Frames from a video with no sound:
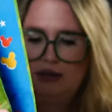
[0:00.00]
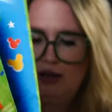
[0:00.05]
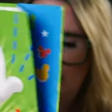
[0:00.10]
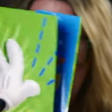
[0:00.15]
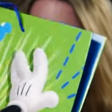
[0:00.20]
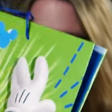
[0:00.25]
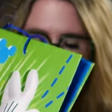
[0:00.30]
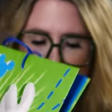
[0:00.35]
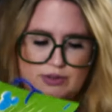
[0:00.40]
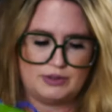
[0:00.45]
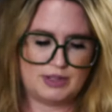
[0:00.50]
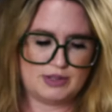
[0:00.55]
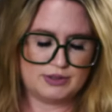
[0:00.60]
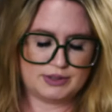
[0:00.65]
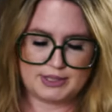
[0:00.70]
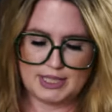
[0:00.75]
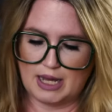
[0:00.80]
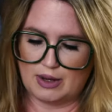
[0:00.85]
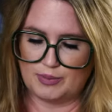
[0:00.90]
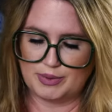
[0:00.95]
Okay, so there's
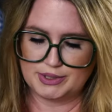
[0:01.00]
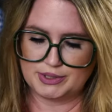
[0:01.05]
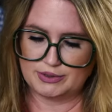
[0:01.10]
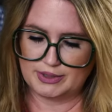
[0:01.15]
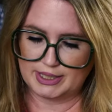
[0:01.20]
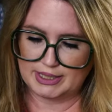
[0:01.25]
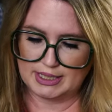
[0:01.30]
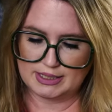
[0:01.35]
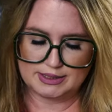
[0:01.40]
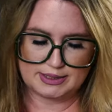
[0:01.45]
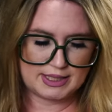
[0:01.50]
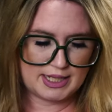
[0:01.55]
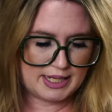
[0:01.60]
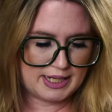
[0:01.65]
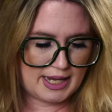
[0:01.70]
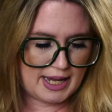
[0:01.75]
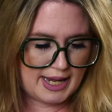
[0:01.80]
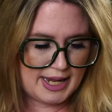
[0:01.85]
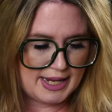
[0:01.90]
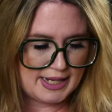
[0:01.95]
that one. So like I said,
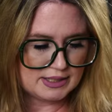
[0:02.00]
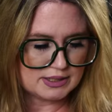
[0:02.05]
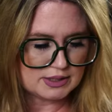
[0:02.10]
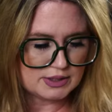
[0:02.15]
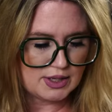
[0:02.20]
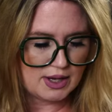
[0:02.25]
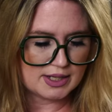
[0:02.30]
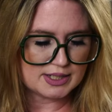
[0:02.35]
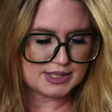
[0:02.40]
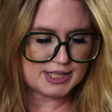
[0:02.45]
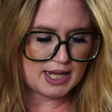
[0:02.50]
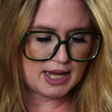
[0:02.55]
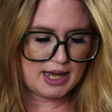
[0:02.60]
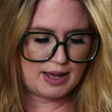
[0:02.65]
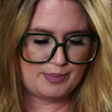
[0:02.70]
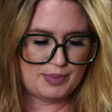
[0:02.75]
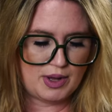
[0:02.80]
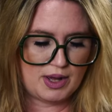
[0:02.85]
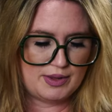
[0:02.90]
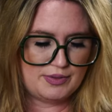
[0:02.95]
I stocked
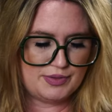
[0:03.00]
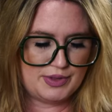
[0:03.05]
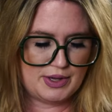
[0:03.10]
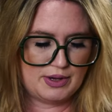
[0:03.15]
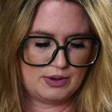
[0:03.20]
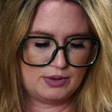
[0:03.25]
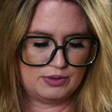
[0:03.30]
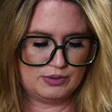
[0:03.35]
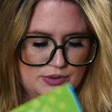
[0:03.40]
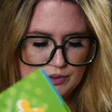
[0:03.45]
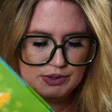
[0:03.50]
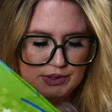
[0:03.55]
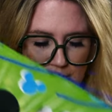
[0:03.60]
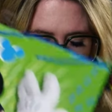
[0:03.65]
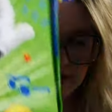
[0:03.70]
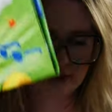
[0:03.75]
up on those.